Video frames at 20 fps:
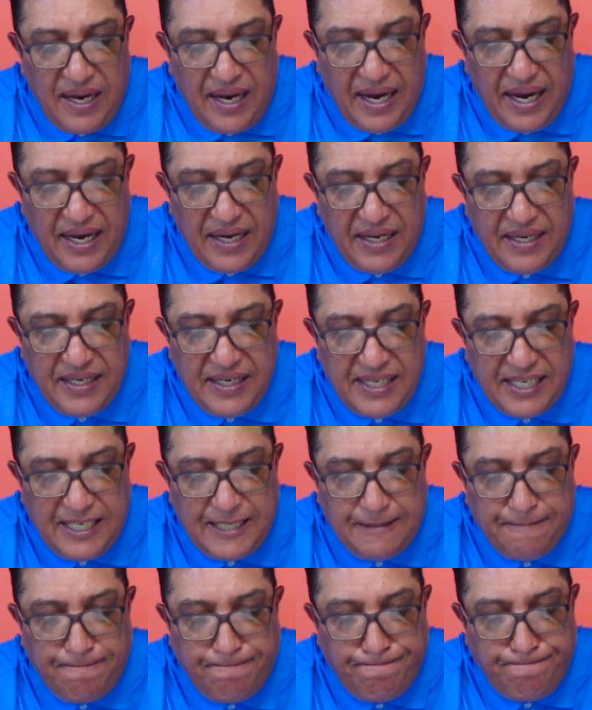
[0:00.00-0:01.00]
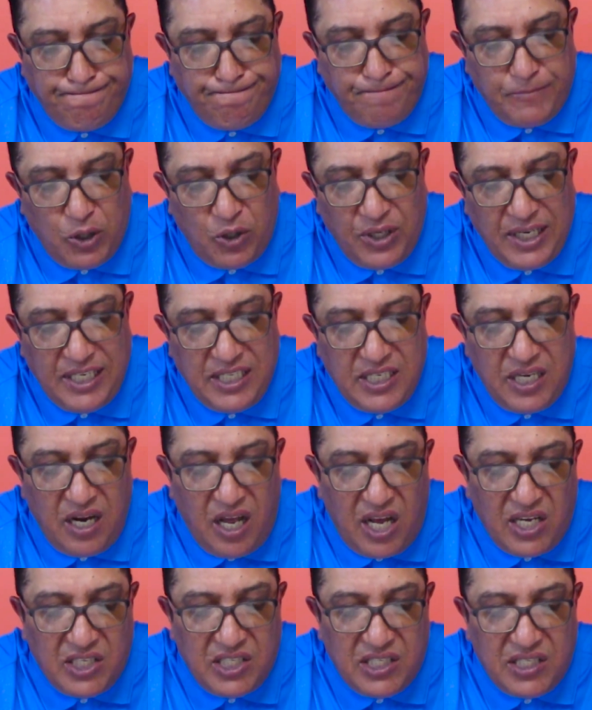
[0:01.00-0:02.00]
And on his
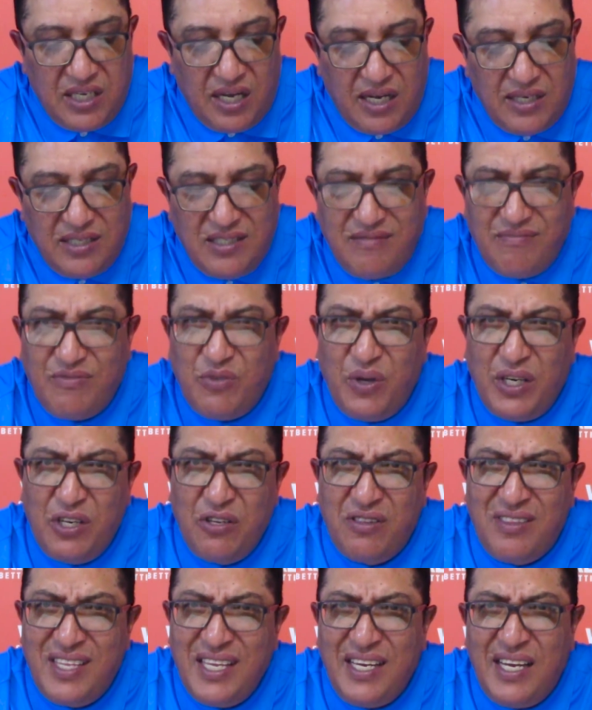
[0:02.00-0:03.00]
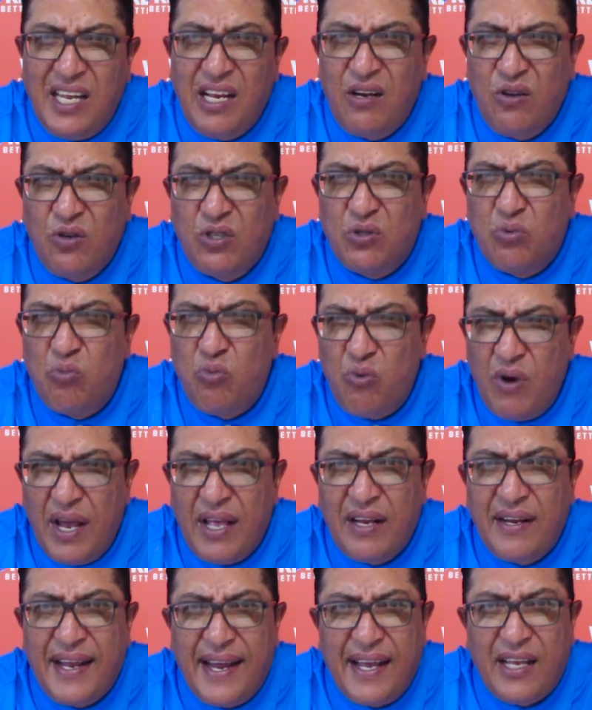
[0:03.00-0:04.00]
last start, you think he looks
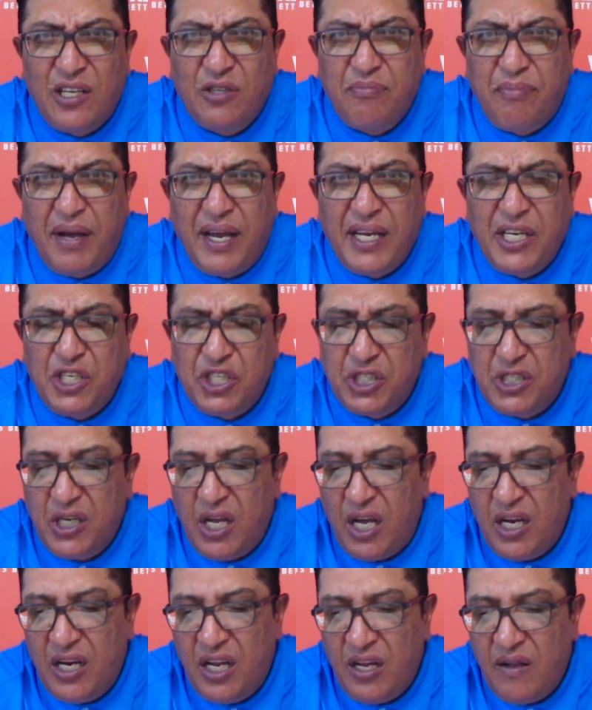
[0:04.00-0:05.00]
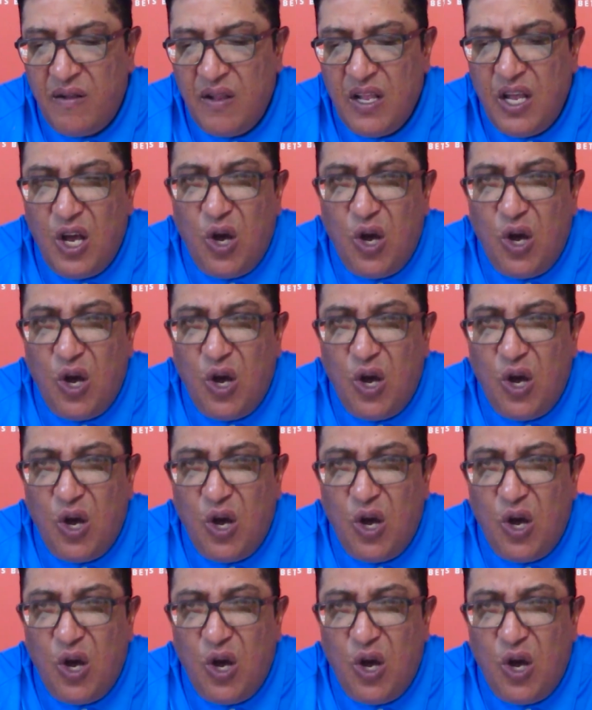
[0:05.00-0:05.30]
well held by Ishnana,